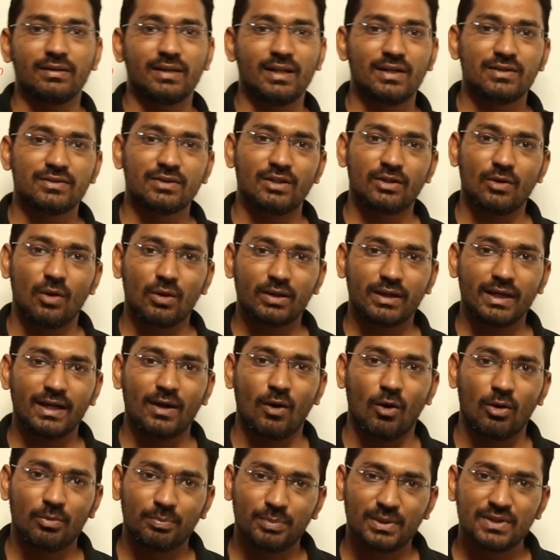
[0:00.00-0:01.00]
There is not a
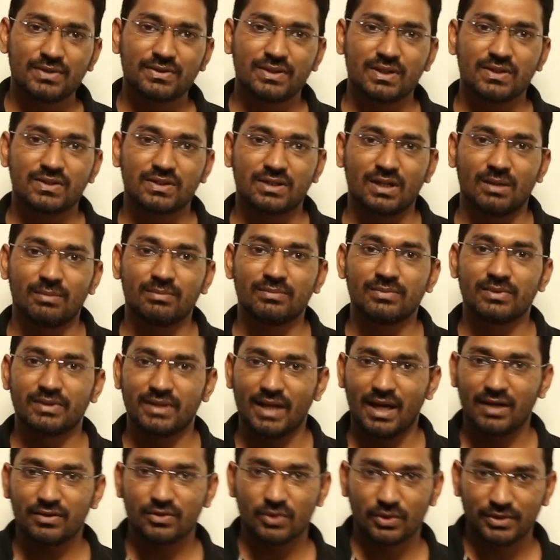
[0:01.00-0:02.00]
open system
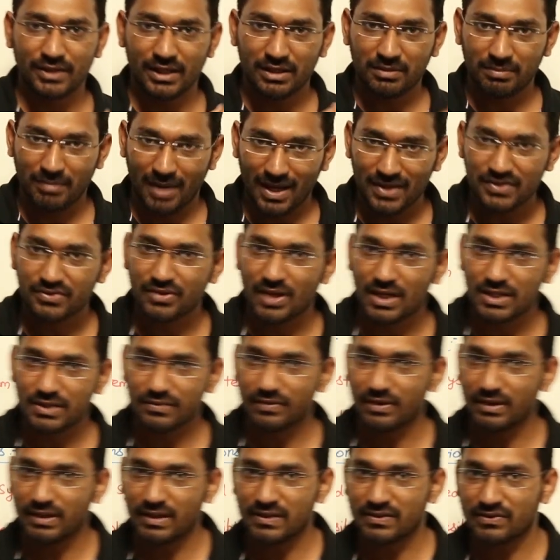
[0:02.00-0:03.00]
so that mass
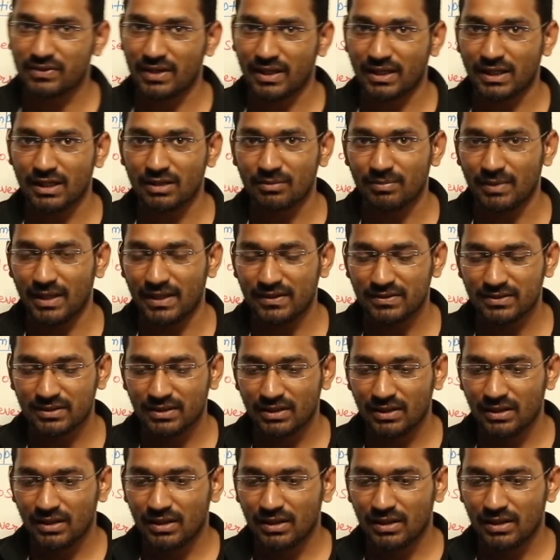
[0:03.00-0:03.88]
transfer is taking place.